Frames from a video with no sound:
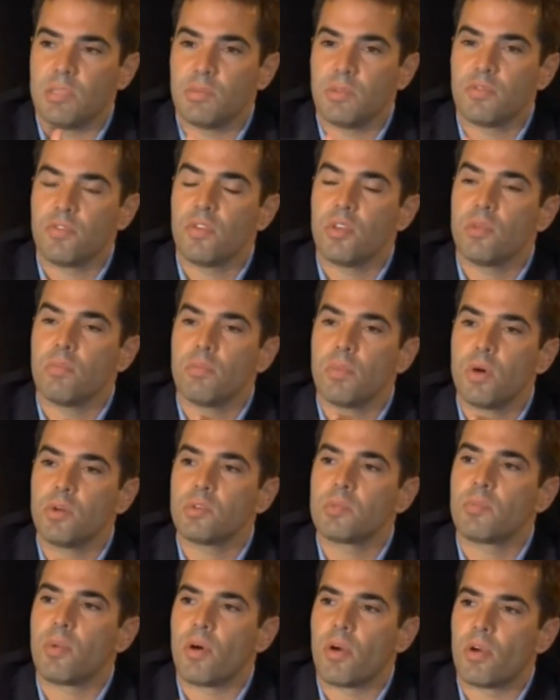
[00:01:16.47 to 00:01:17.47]
But for the
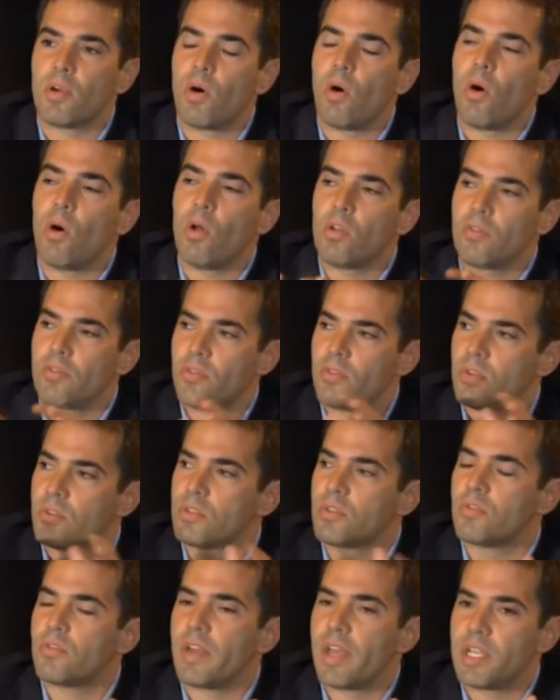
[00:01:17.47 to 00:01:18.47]
most part, all of those
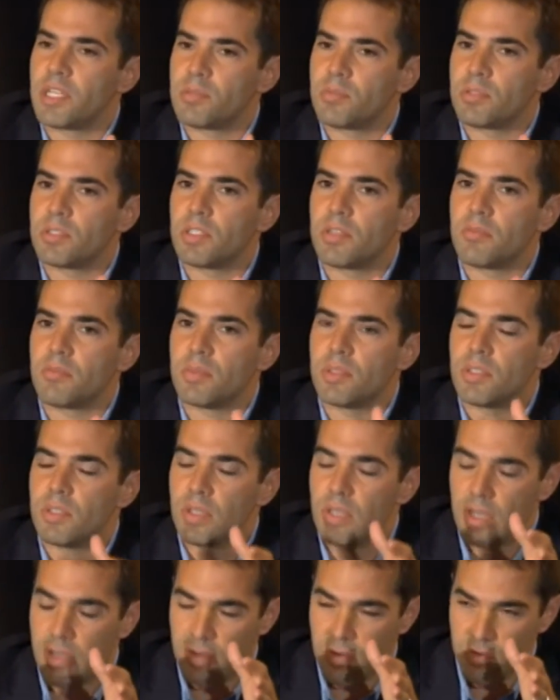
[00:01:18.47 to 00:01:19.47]
advancements have been
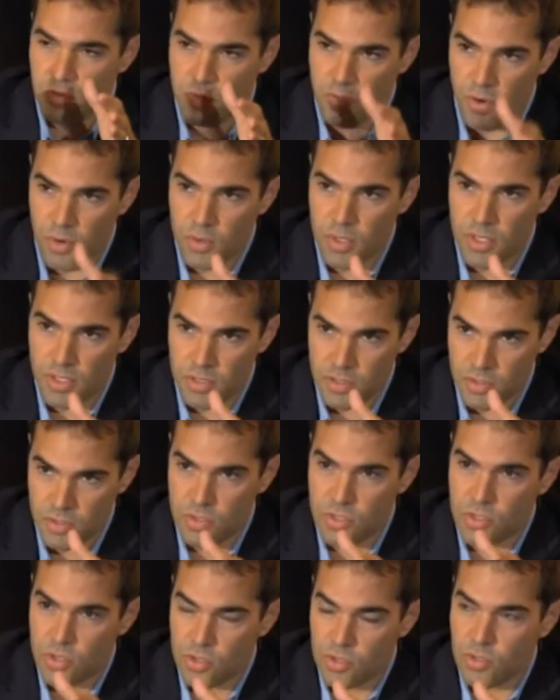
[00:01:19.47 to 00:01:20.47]
focused or
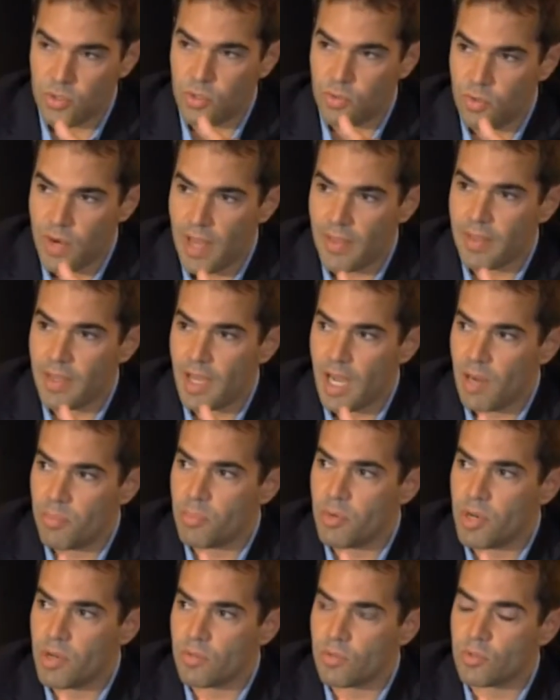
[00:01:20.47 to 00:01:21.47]
circled around the
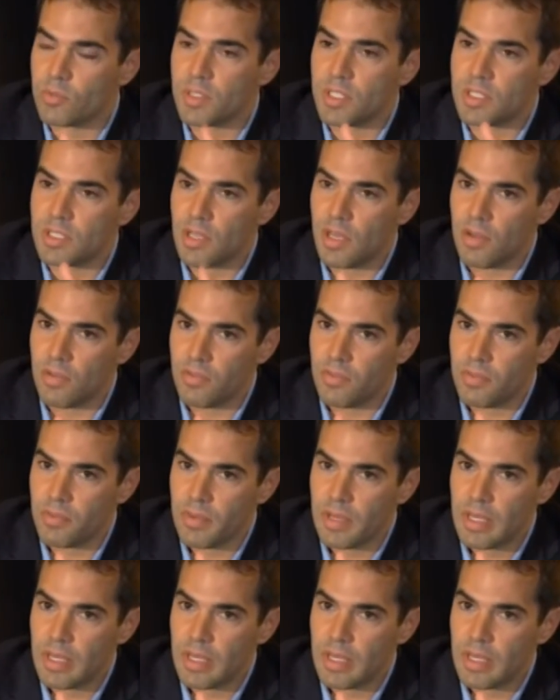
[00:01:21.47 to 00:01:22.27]
operating room itself.